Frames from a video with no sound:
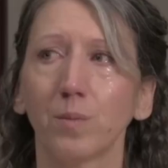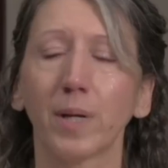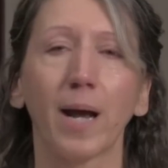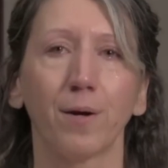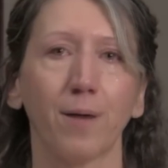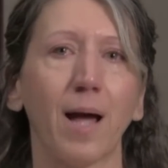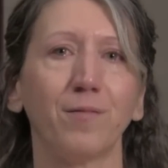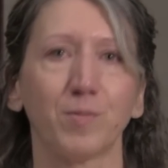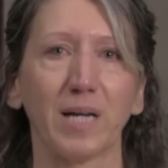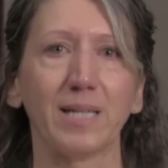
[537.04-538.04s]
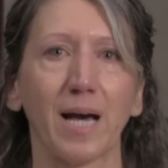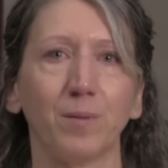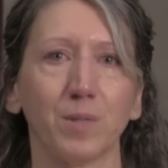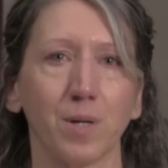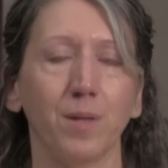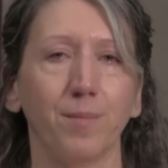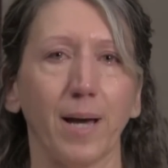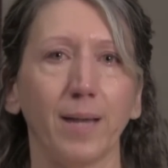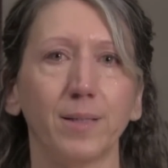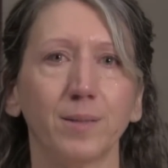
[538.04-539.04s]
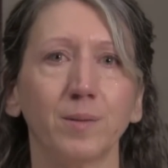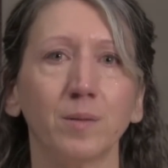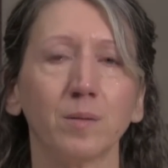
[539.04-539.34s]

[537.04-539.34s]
when I arrived, my dad was on the bed